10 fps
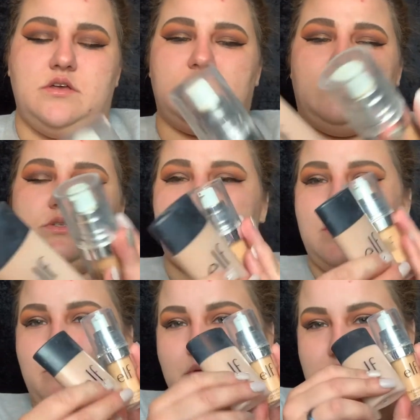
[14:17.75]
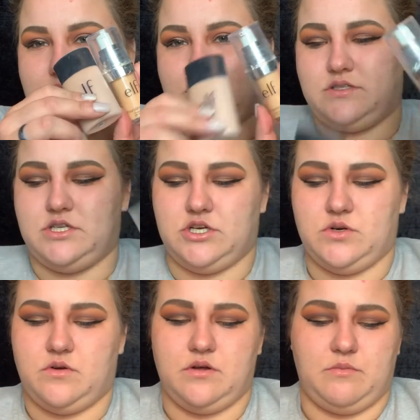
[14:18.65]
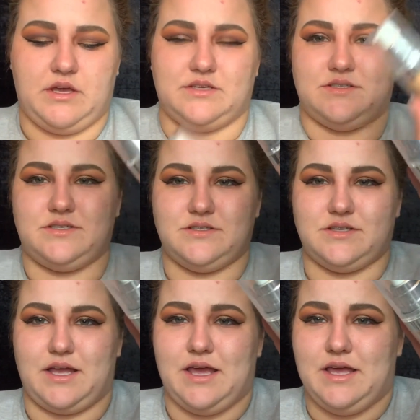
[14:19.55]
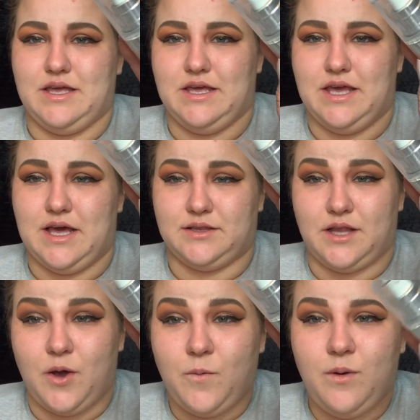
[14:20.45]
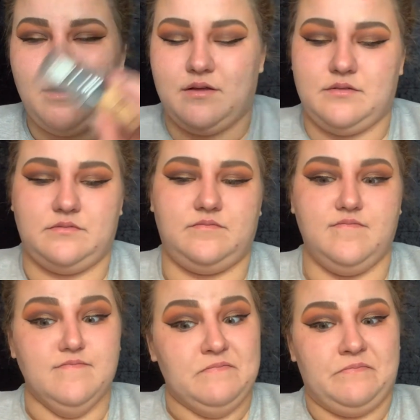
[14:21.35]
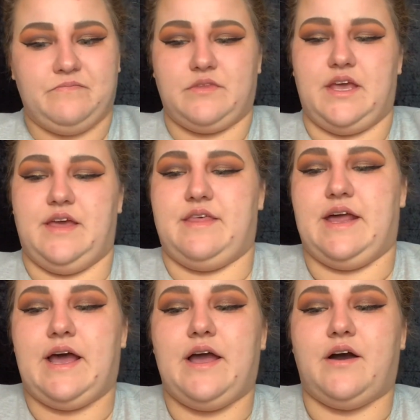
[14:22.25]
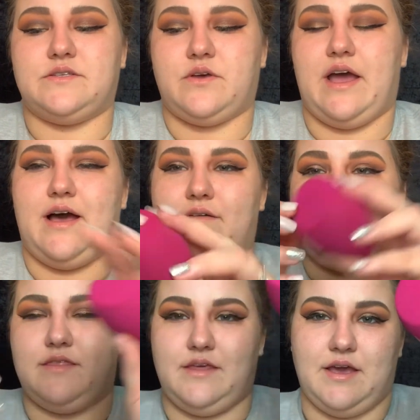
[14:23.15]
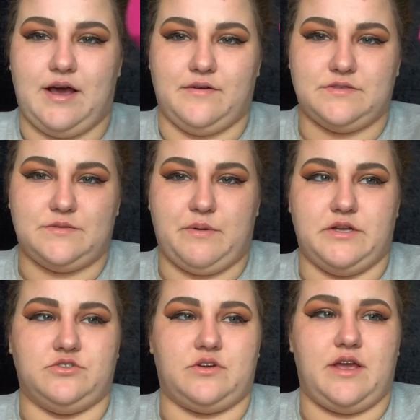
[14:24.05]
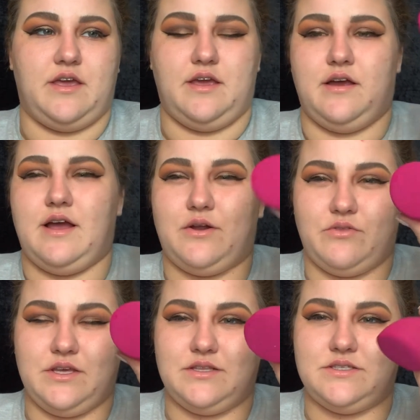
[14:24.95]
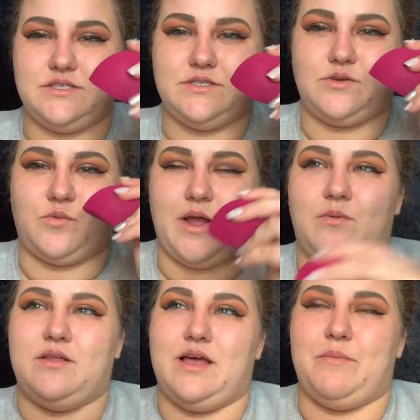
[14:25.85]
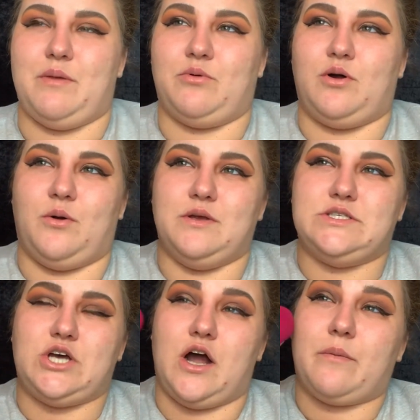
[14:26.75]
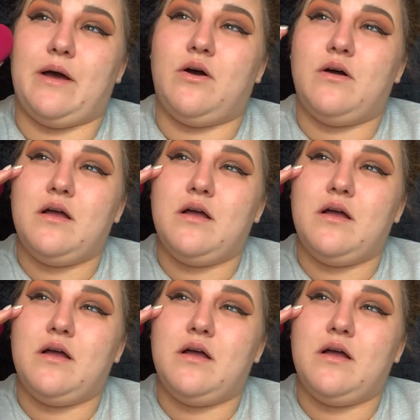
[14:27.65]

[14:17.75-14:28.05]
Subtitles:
So I'm just gonna mix these two because this is like yellow. And then I also have the e.l.f. sponge right here. I don't think this is the right one that people always talk about.